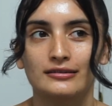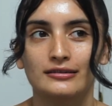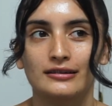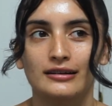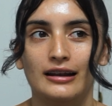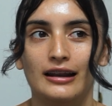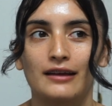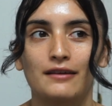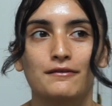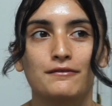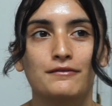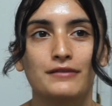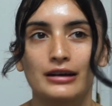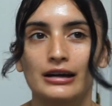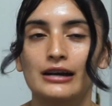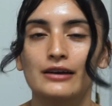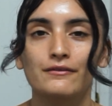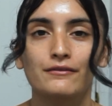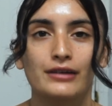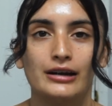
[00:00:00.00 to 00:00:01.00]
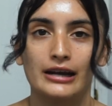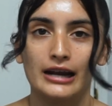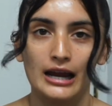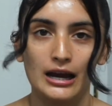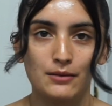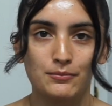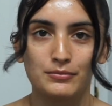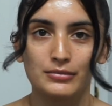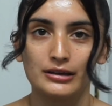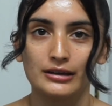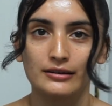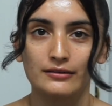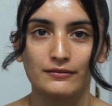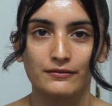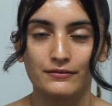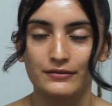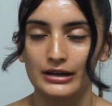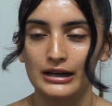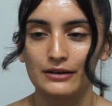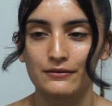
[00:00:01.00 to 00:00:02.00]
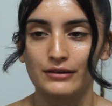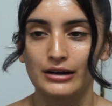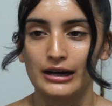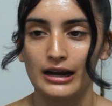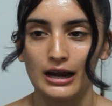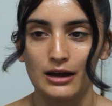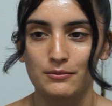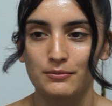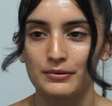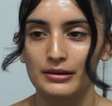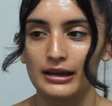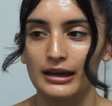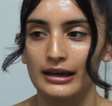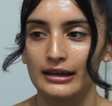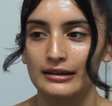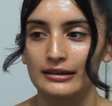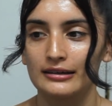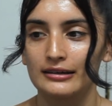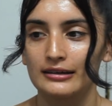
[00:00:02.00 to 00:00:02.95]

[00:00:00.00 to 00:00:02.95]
Like very, very happy. Very, very happy. And